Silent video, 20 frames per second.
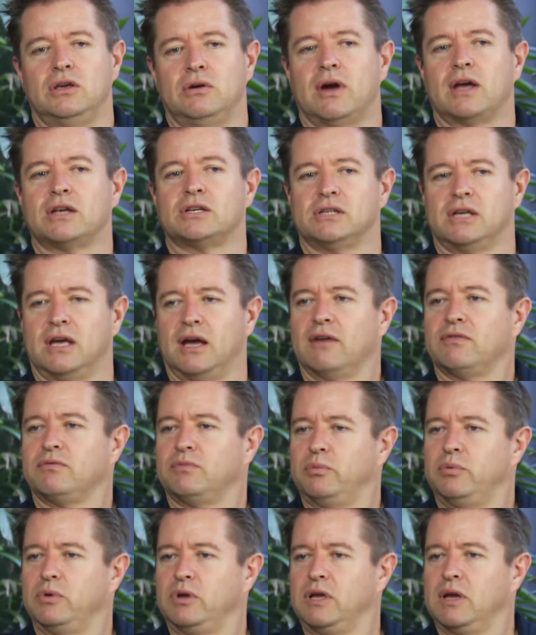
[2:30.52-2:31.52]
you actually have
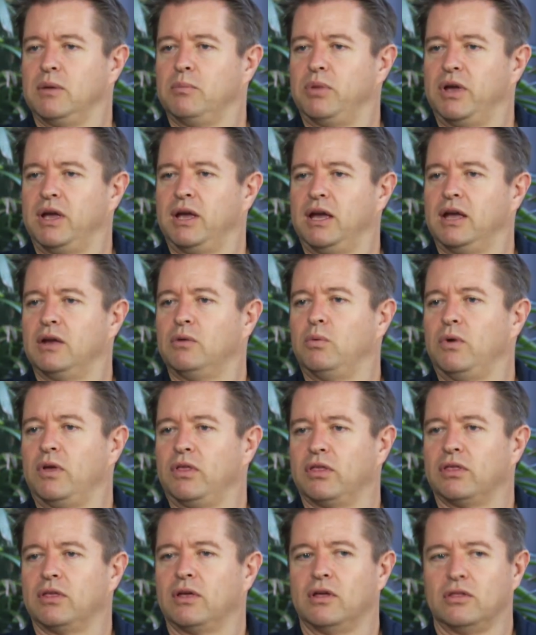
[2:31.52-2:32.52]
to be compared
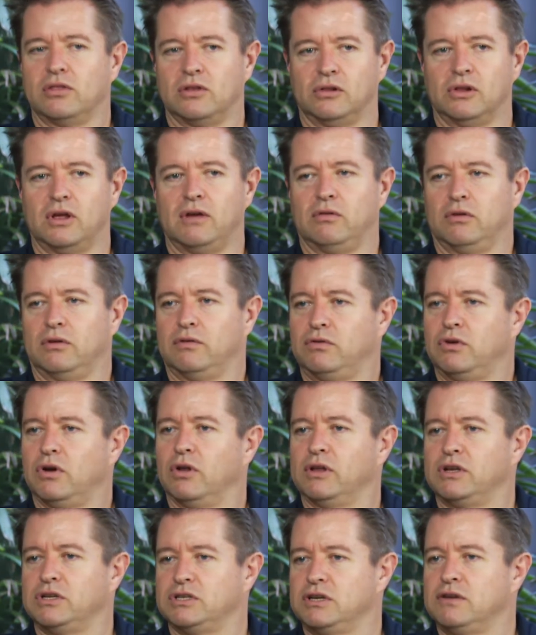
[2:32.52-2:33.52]
with the level of
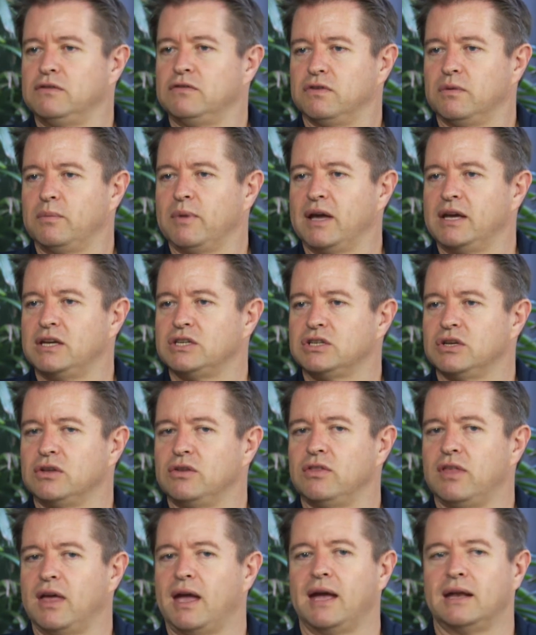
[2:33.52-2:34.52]
knowledge and
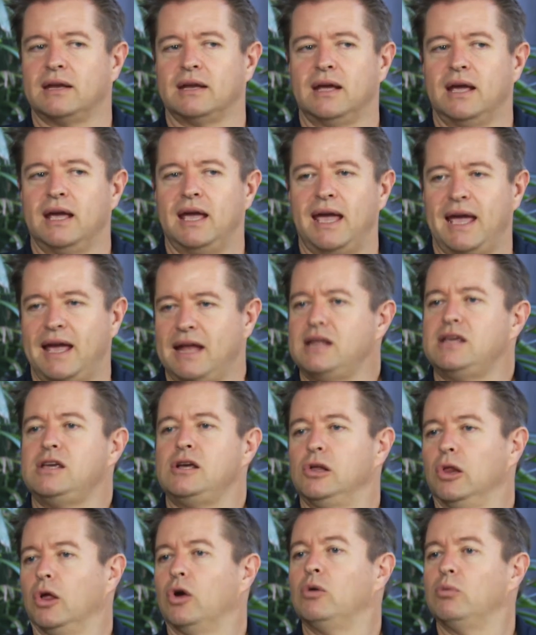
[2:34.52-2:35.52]
information that any
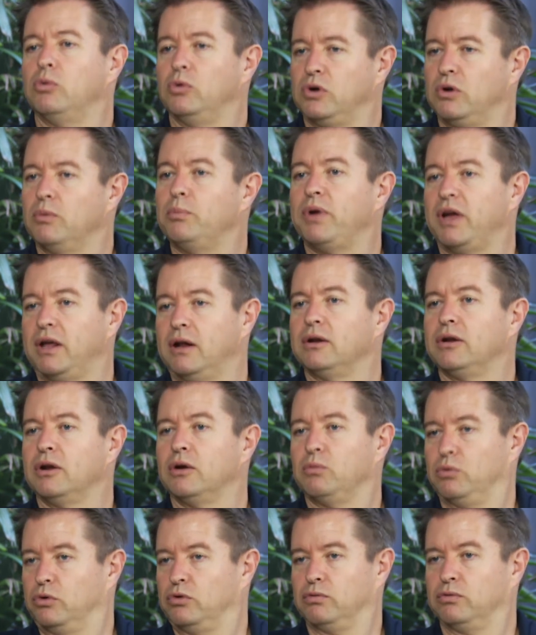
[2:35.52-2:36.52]
global
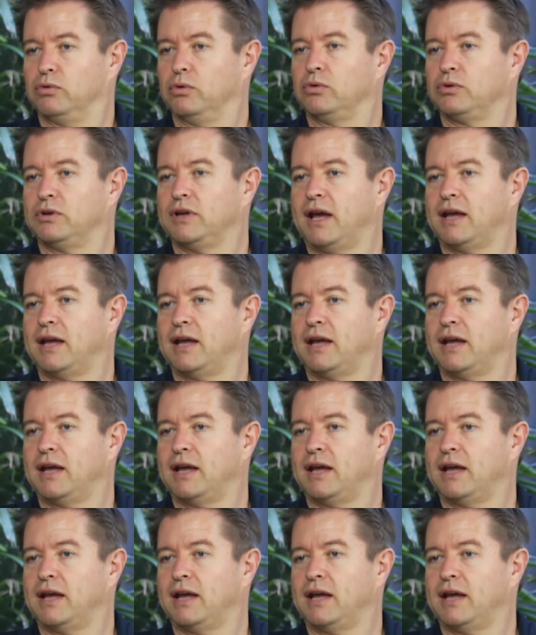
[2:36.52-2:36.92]
competitor would have looked